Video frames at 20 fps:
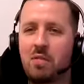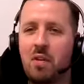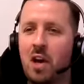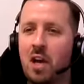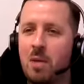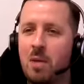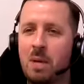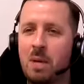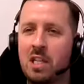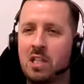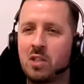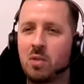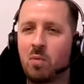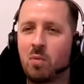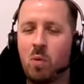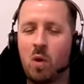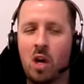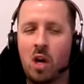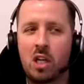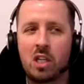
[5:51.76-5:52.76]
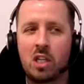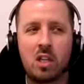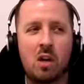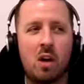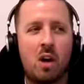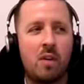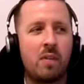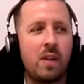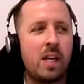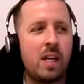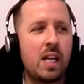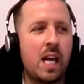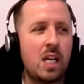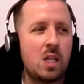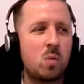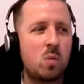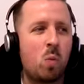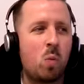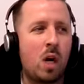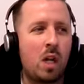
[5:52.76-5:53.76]
thirty minutes of work. So I think
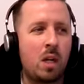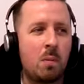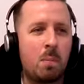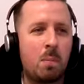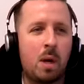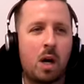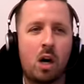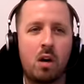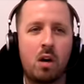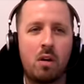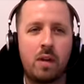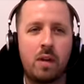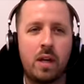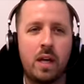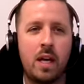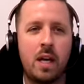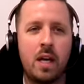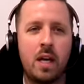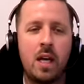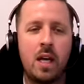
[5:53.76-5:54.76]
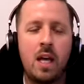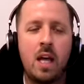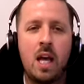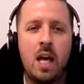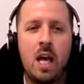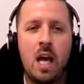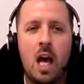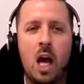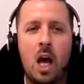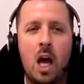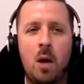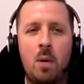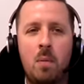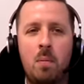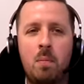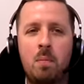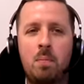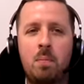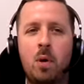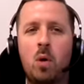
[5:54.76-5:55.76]
that's one part of it.
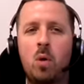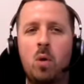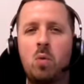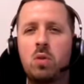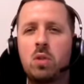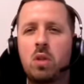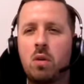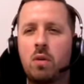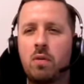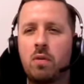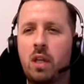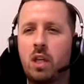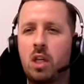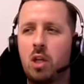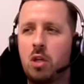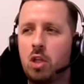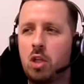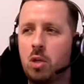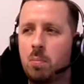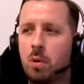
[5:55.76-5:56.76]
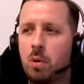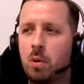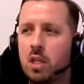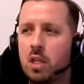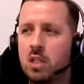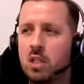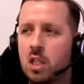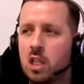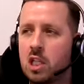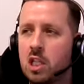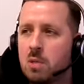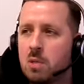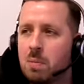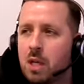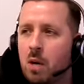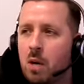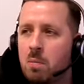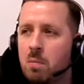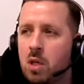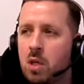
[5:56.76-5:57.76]
Um, but also, I think you, your body starts to
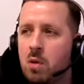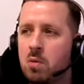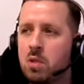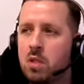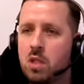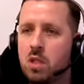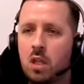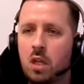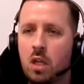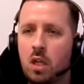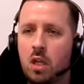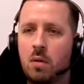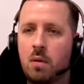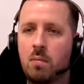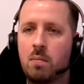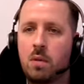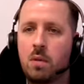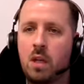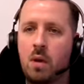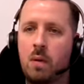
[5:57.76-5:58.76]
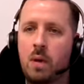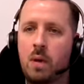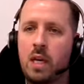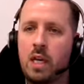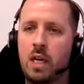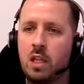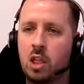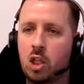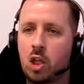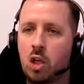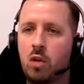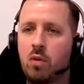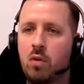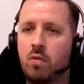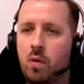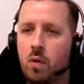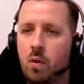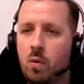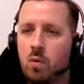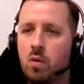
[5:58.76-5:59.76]
become used to, you know, eating the good
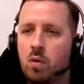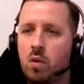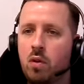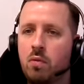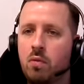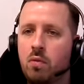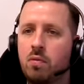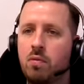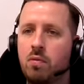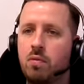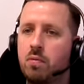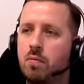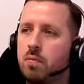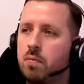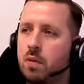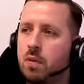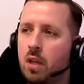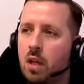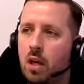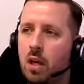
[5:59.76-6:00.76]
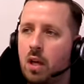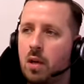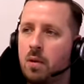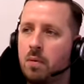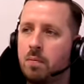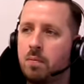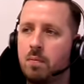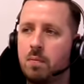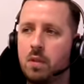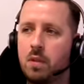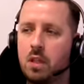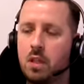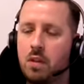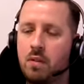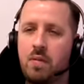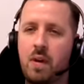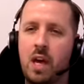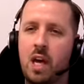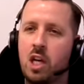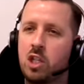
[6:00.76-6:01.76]
food of the the
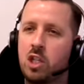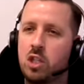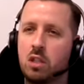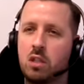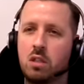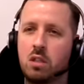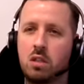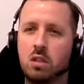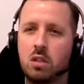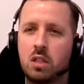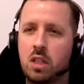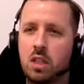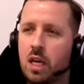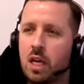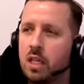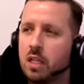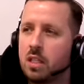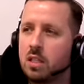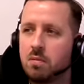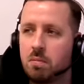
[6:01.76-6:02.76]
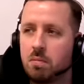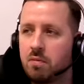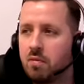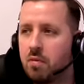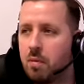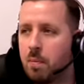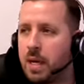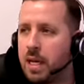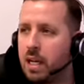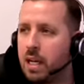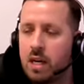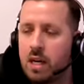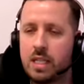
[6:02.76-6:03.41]
veg and steaks, for me,